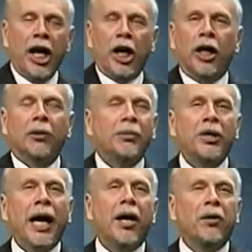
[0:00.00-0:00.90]
Comes
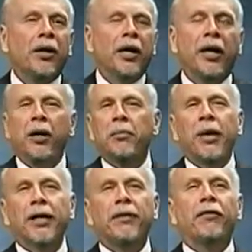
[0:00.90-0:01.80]
down and he
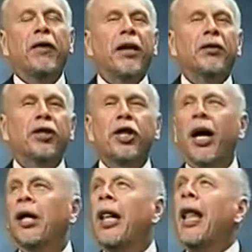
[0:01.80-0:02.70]
makes a final shot.